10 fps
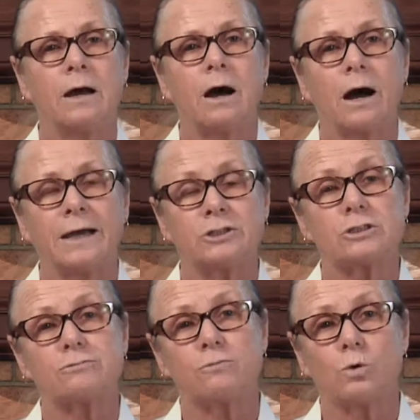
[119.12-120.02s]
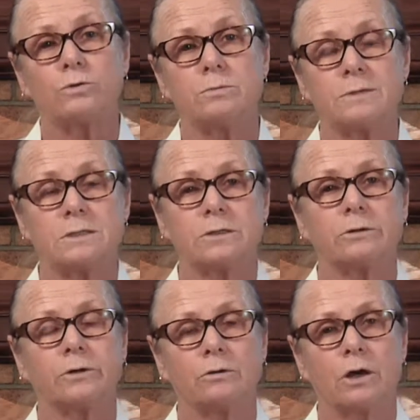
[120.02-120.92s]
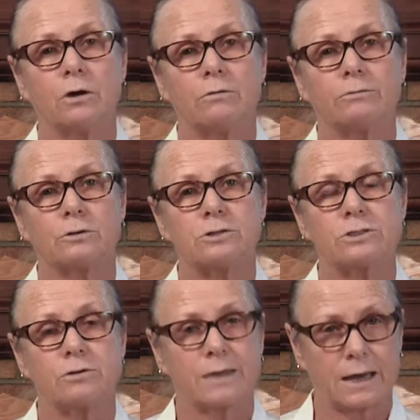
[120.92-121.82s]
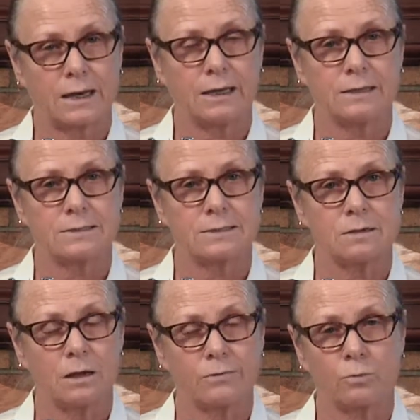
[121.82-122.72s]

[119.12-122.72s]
I just fold the material over so that it's not, the